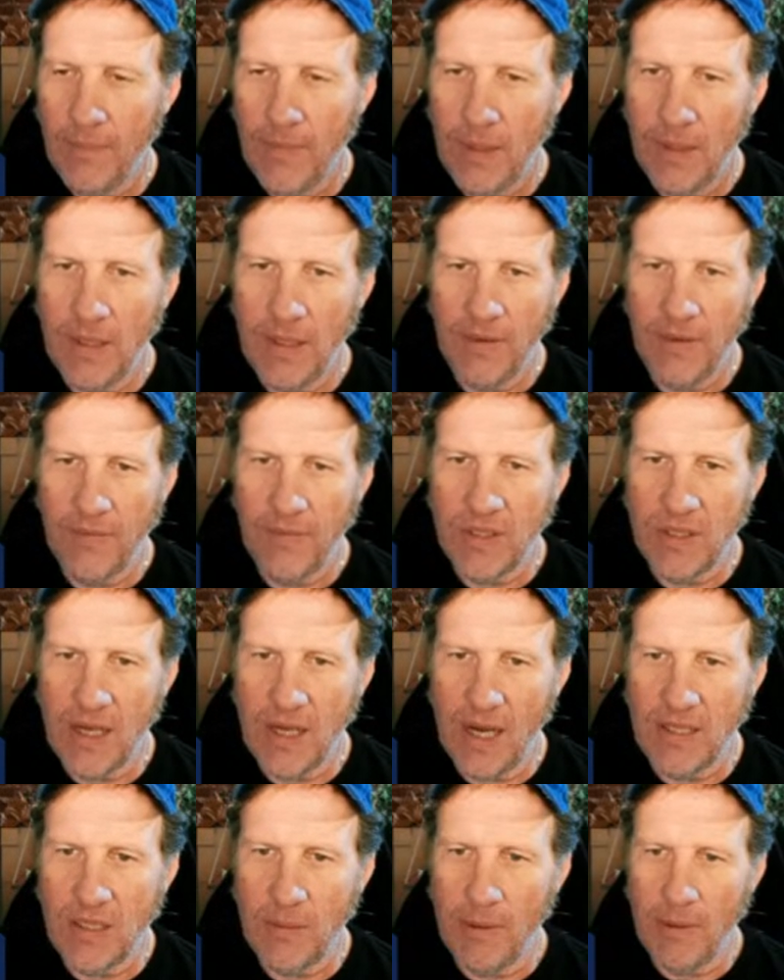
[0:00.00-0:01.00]
And they give you
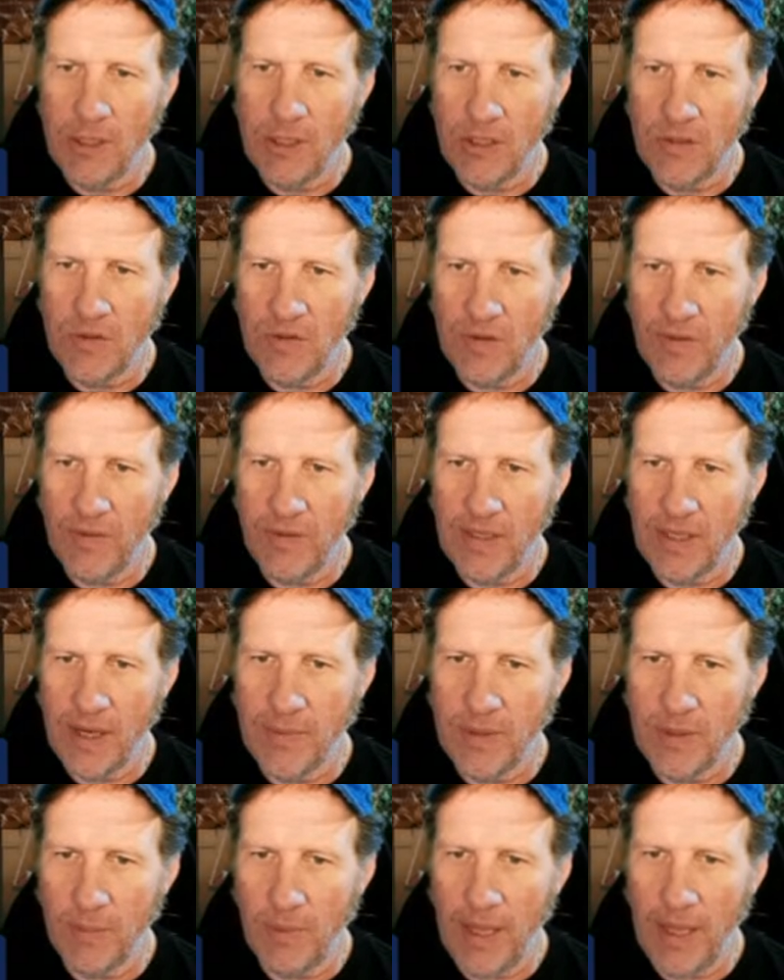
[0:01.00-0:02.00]
size dimensions for the different
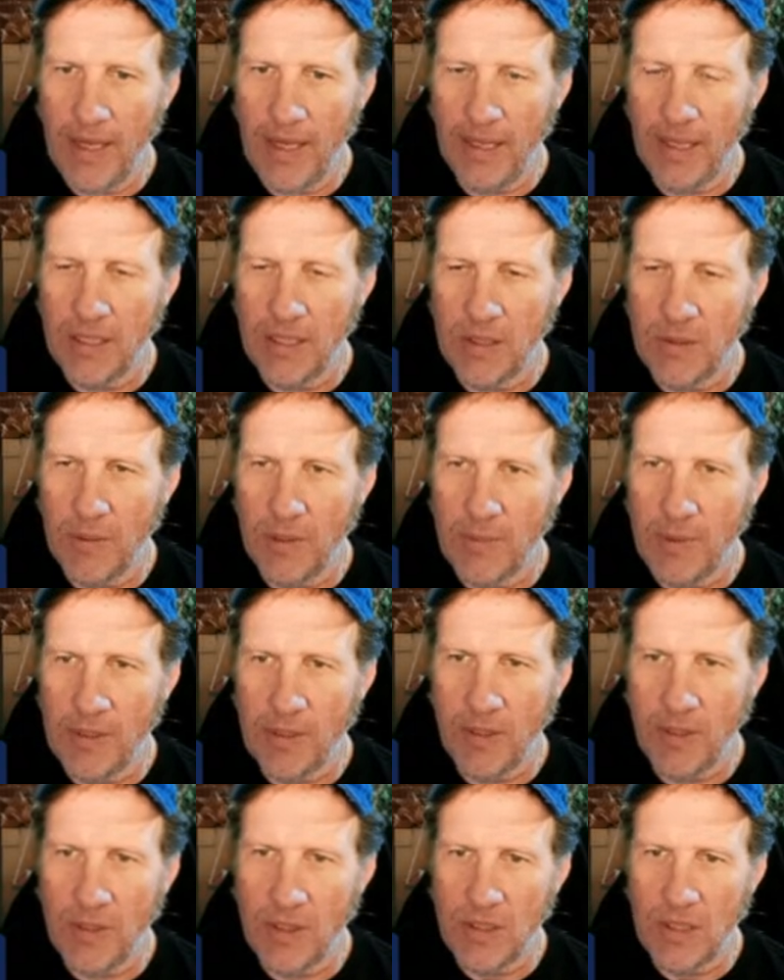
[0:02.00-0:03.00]
types of blankets, but it's
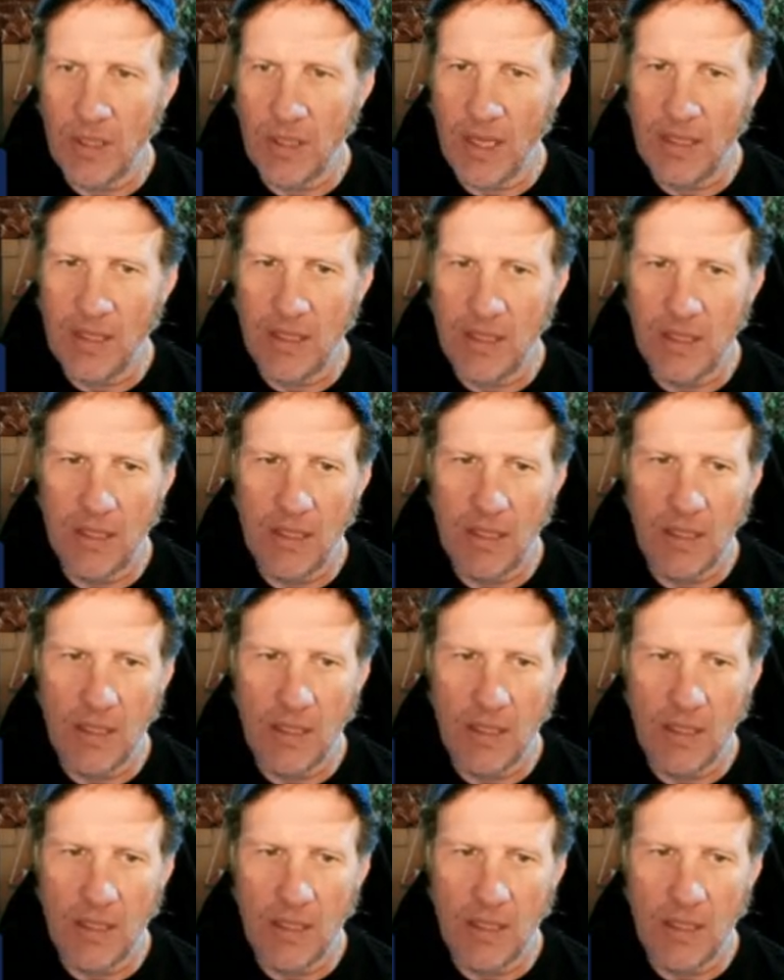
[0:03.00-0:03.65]
basically just a nice uh,